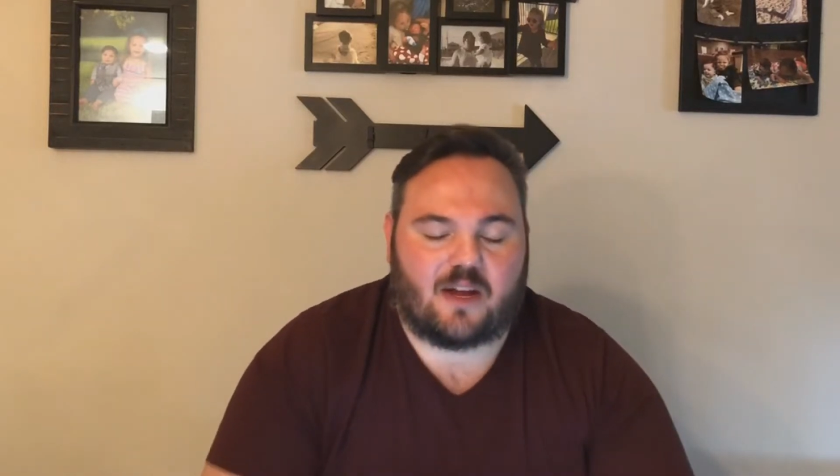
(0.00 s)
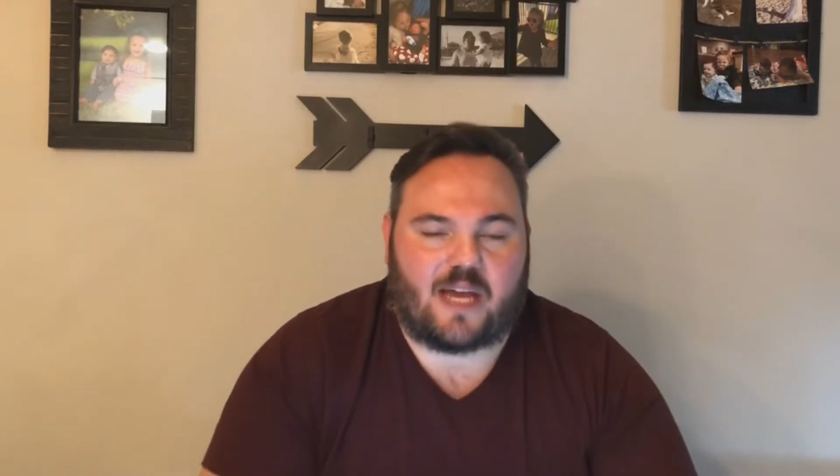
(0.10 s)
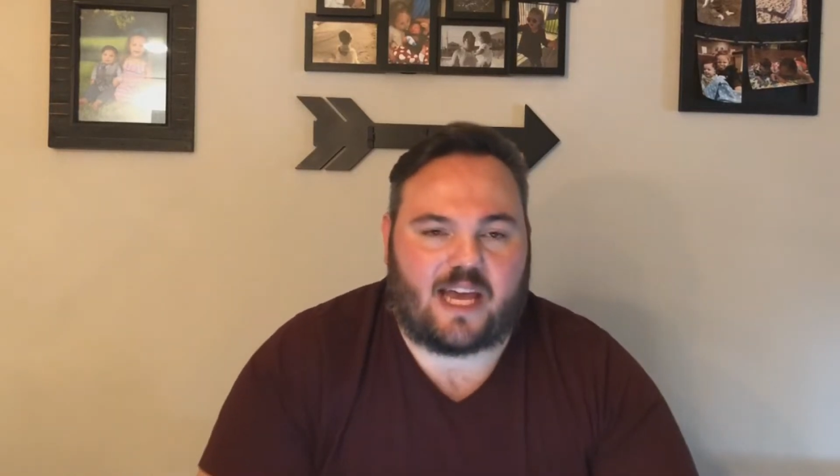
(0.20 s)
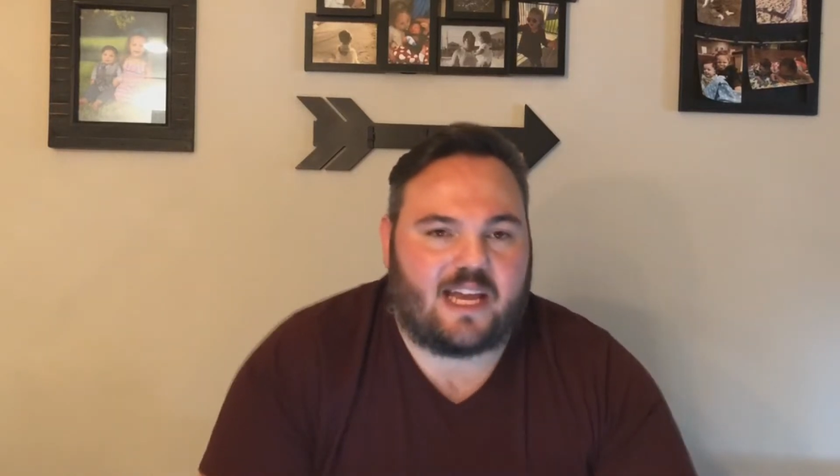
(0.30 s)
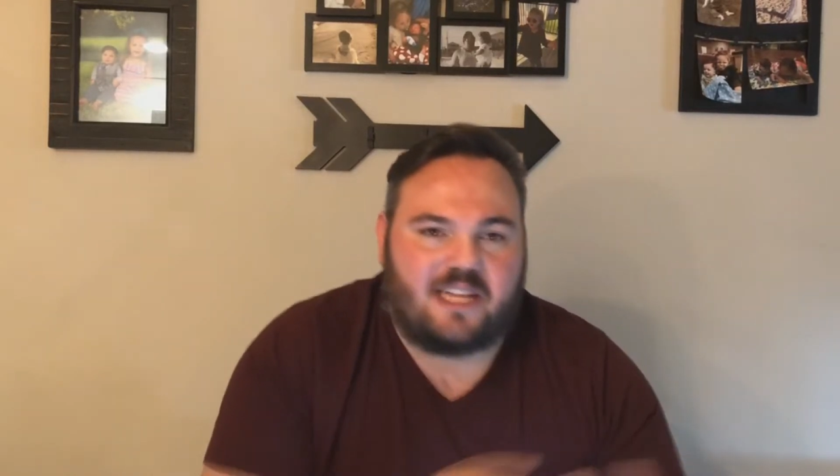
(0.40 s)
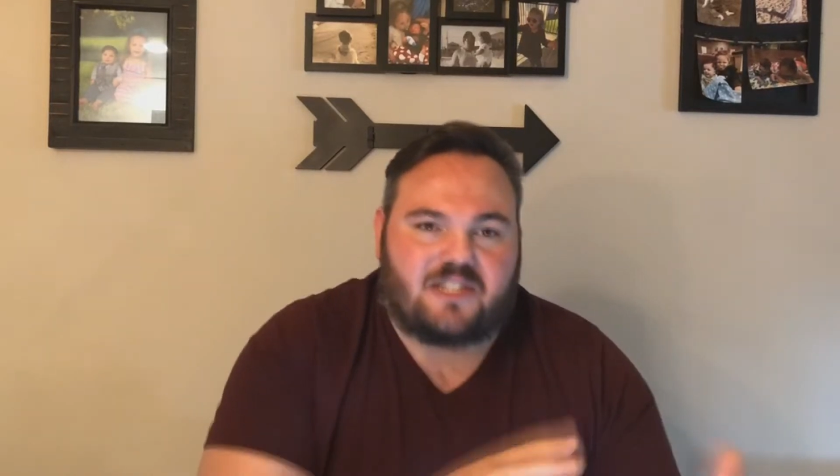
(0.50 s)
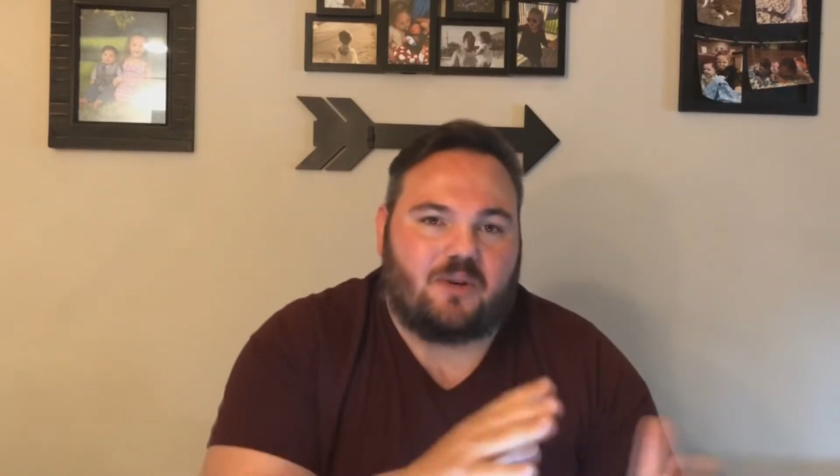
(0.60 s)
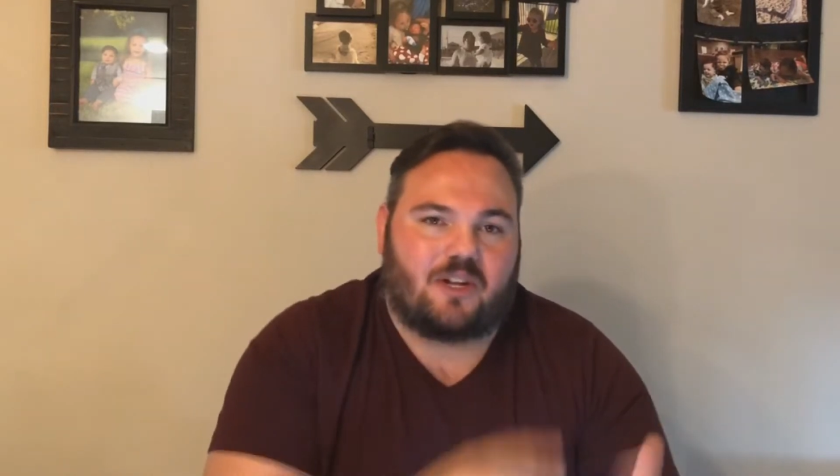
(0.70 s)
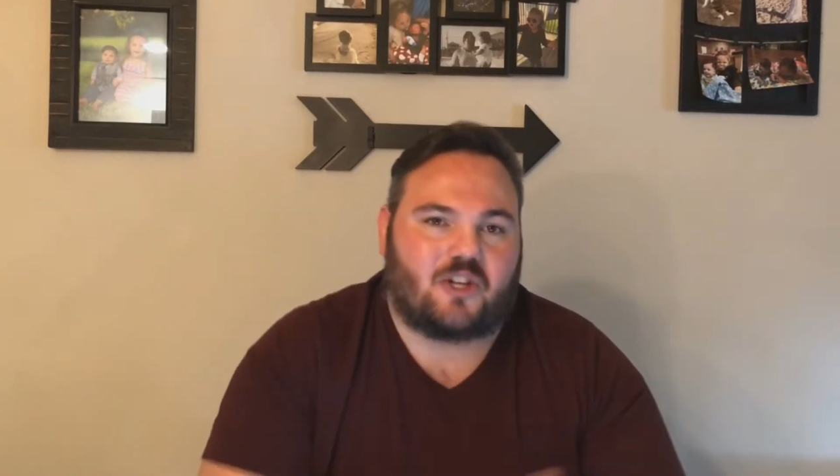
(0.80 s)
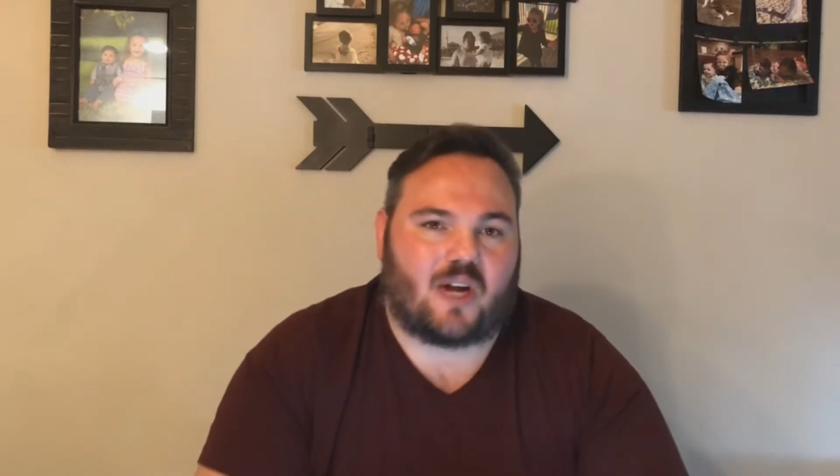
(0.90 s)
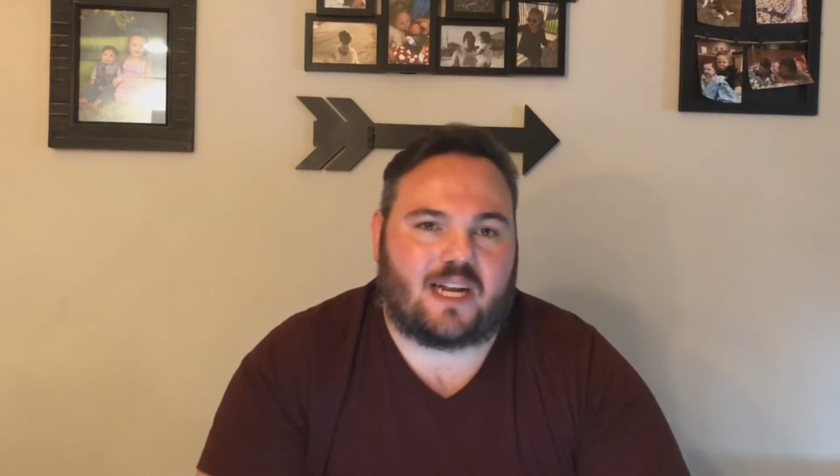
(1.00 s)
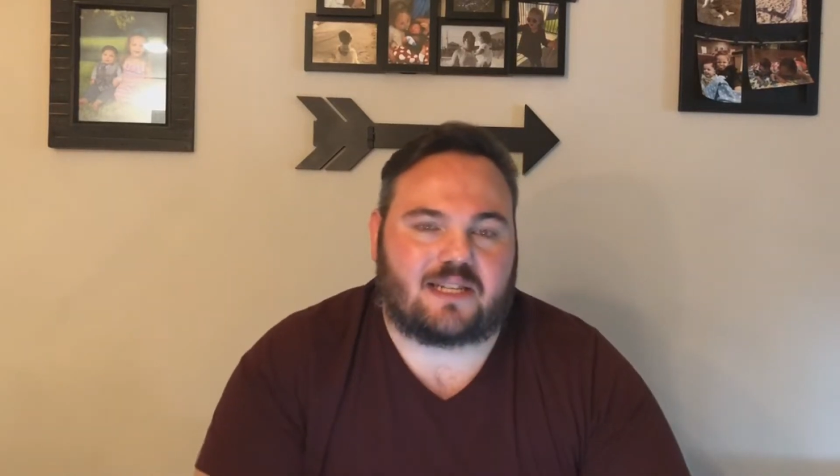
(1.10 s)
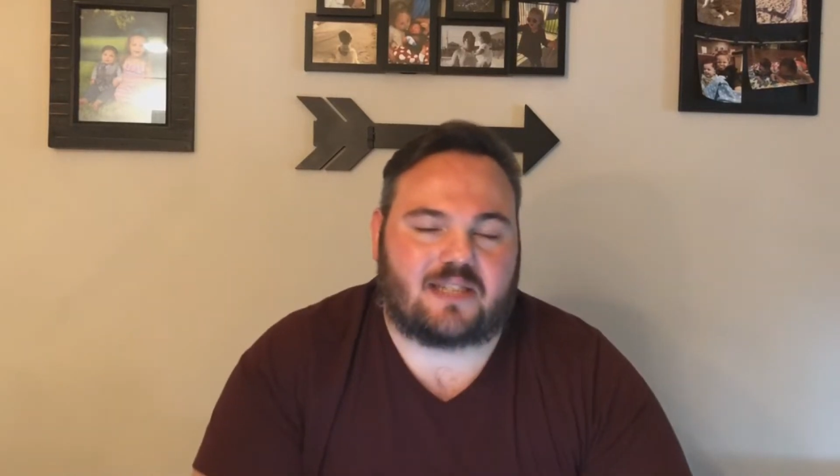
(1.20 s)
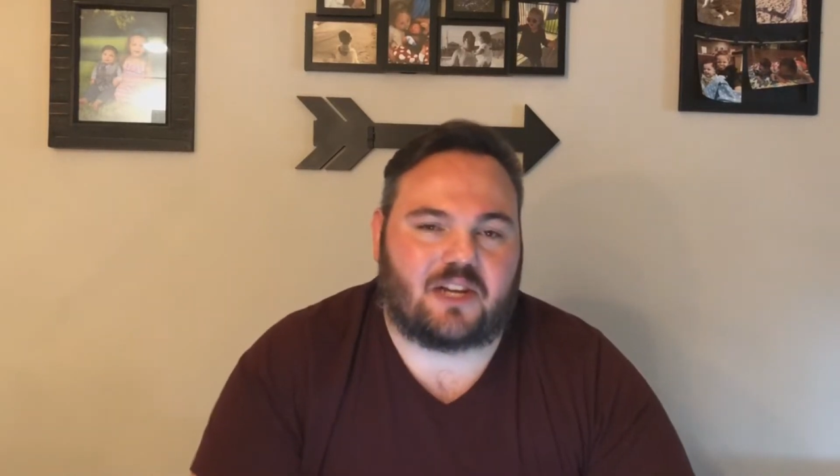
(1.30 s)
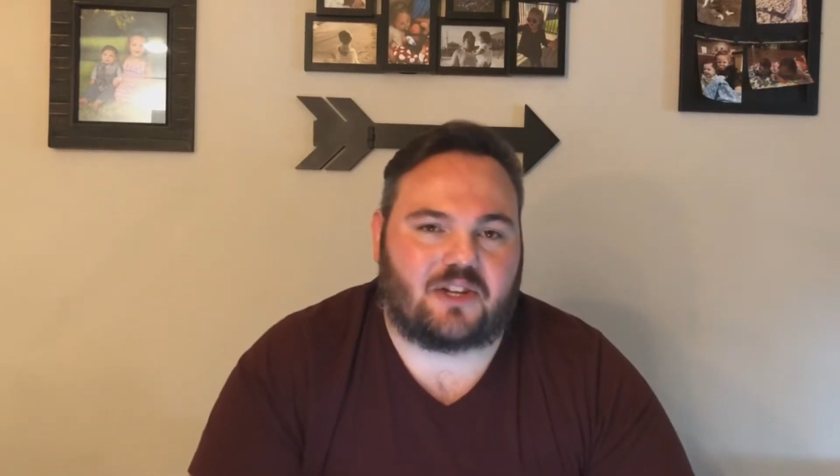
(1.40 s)
he's doing a training
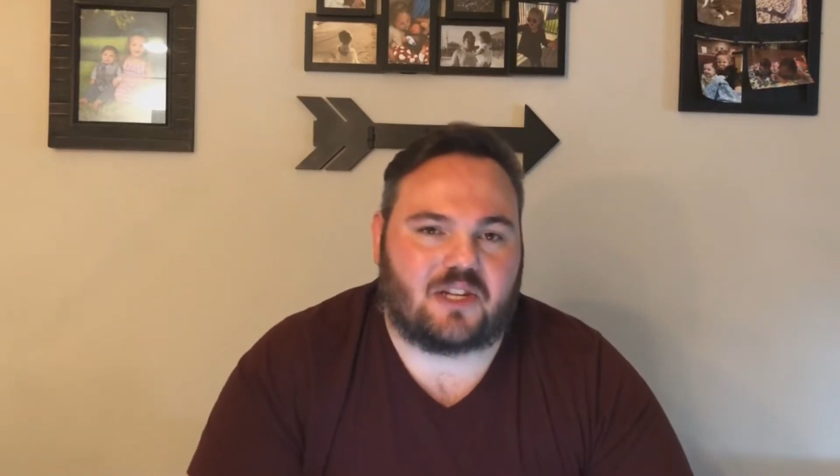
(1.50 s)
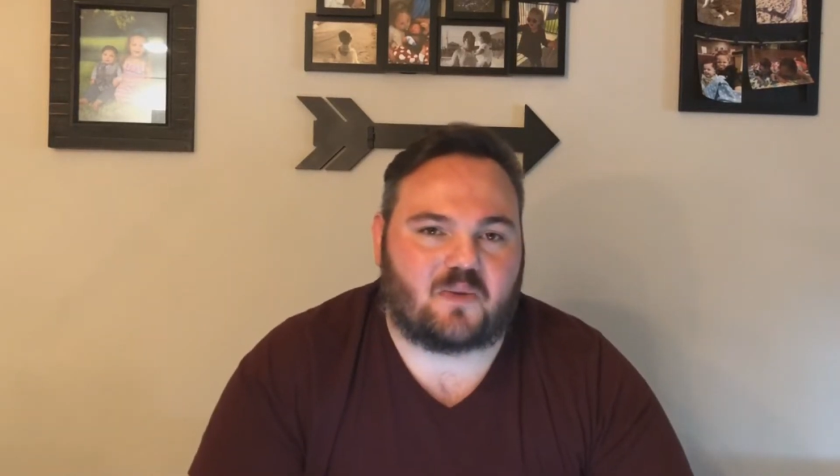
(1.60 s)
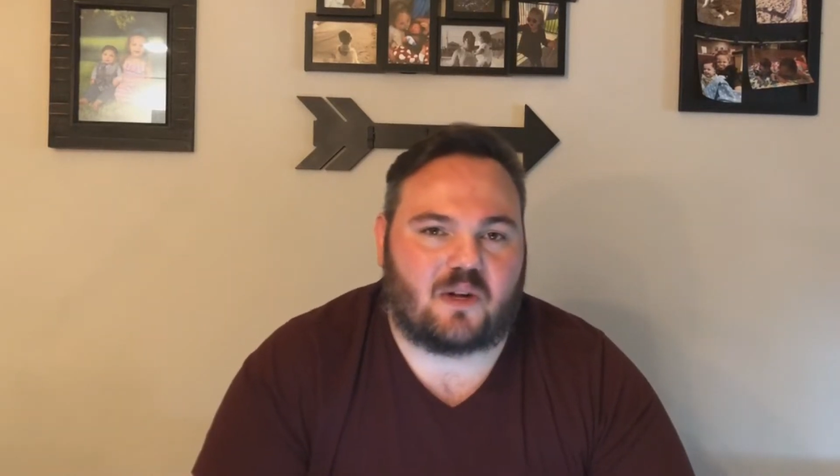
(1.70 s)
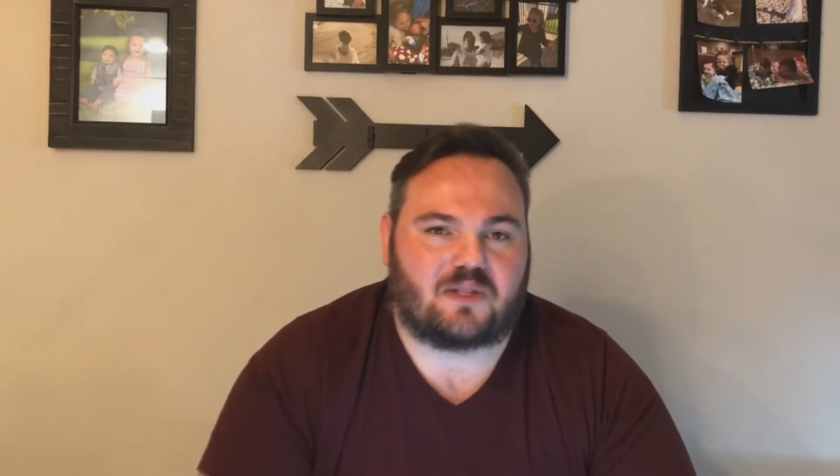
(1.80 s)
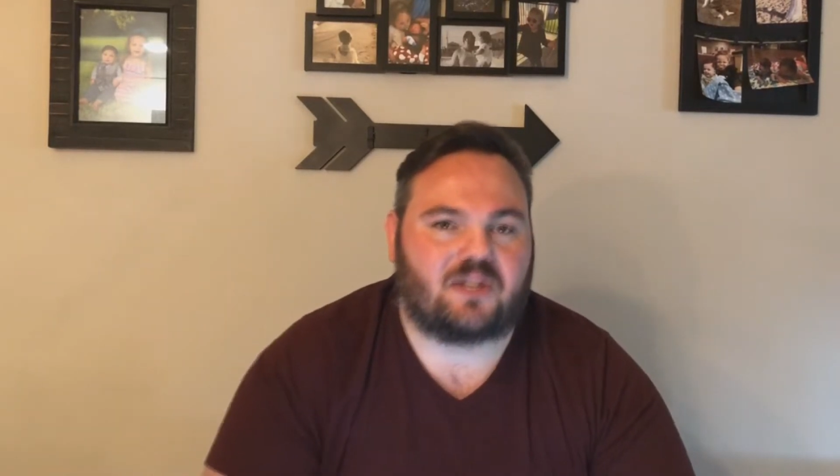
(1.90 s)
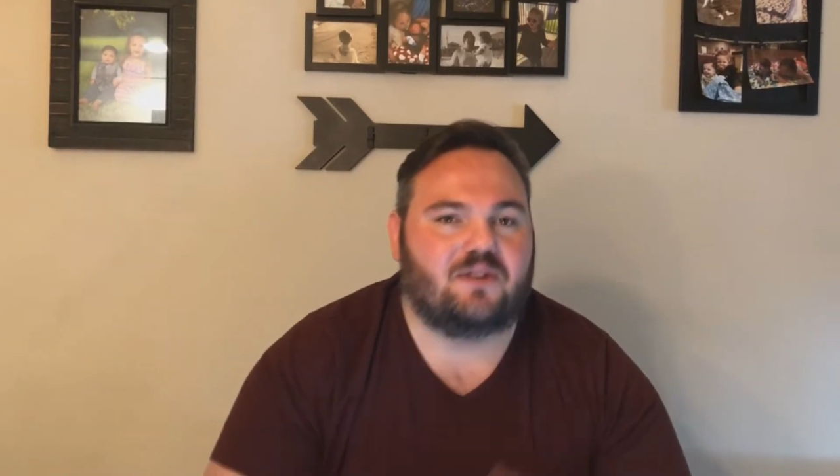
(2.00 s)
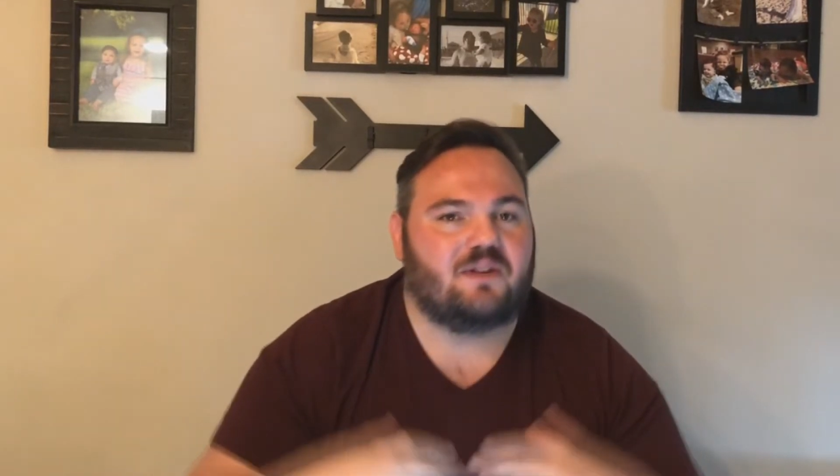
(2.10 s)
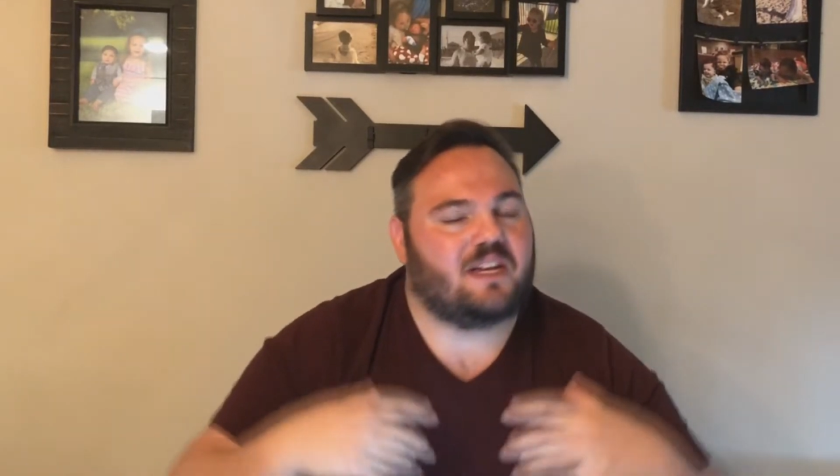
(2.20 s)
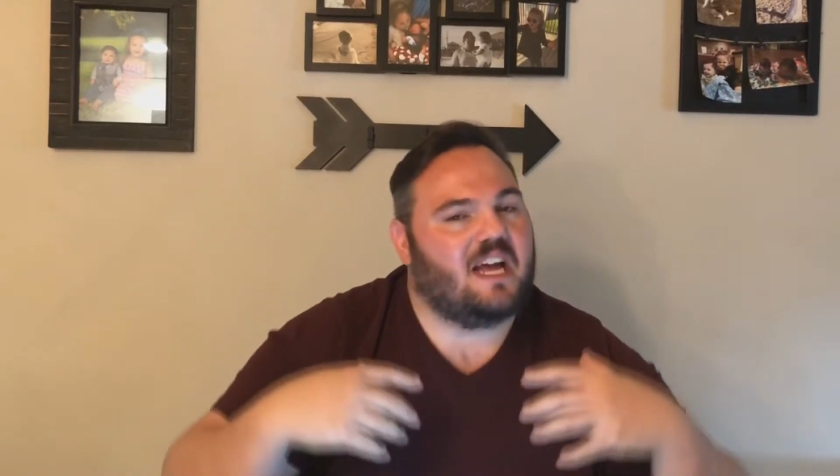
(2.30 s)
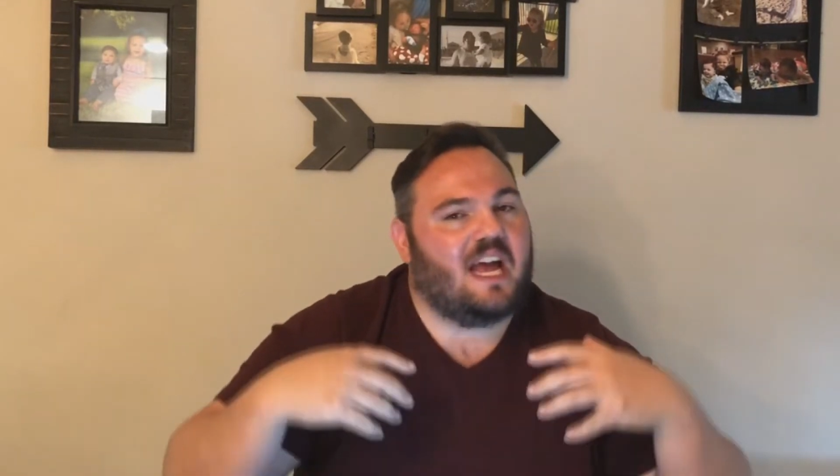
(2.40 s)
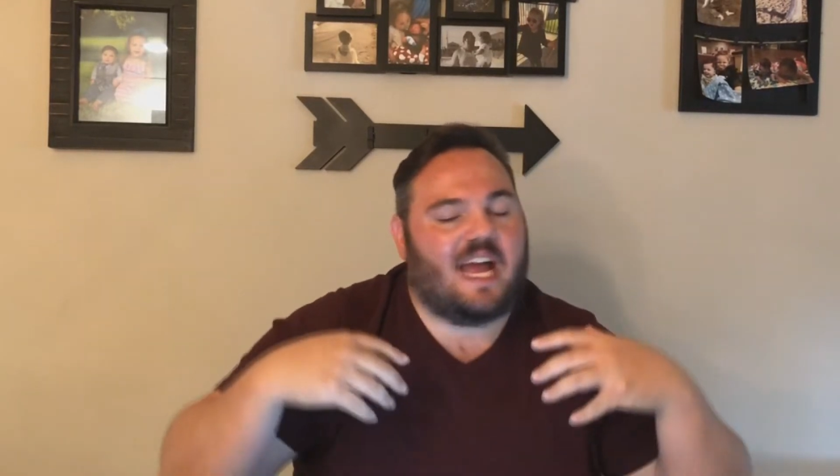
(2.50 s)
session as well too,